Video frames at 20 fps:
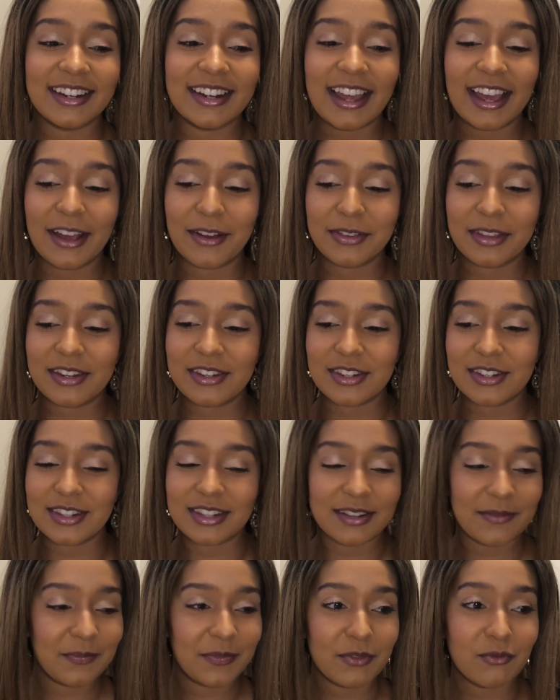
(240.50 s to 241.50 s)
And now they're
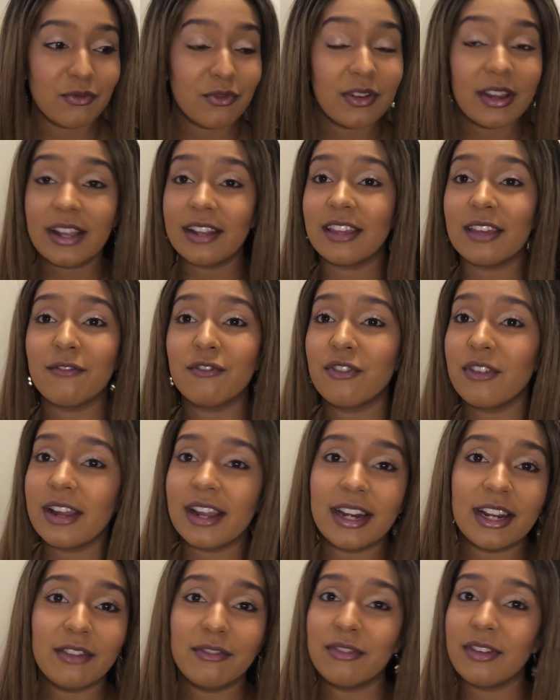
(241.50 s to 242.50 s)
just, they've
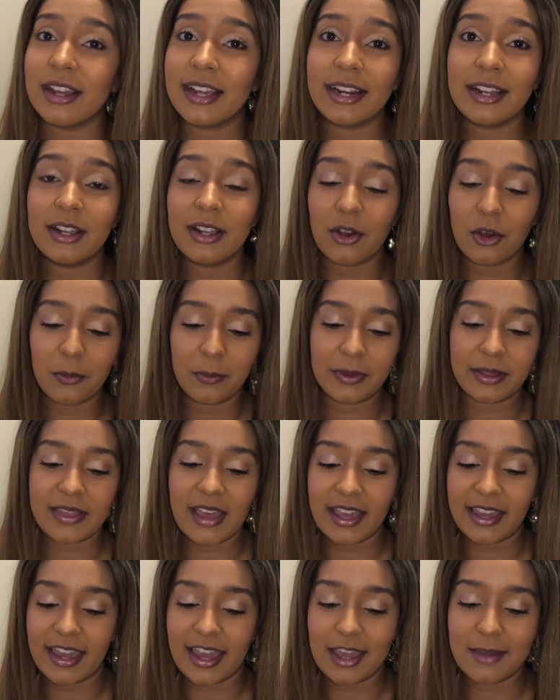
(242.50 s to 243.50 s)
really upped
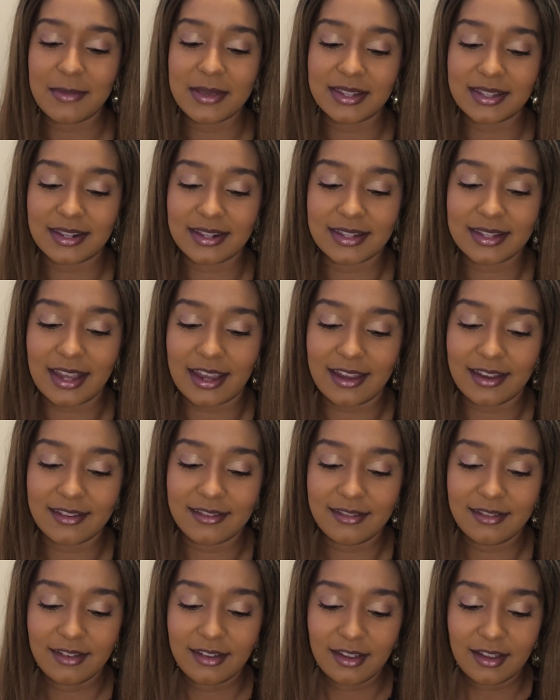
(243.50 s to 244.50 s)
their game. It's
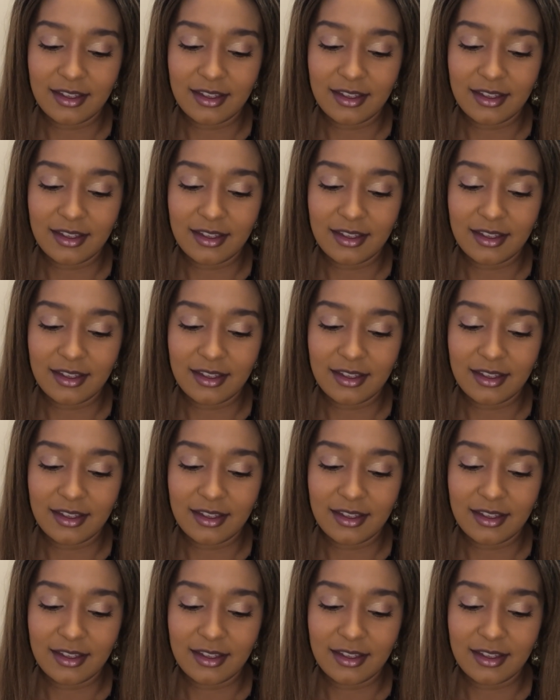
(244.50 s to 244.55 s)
insane.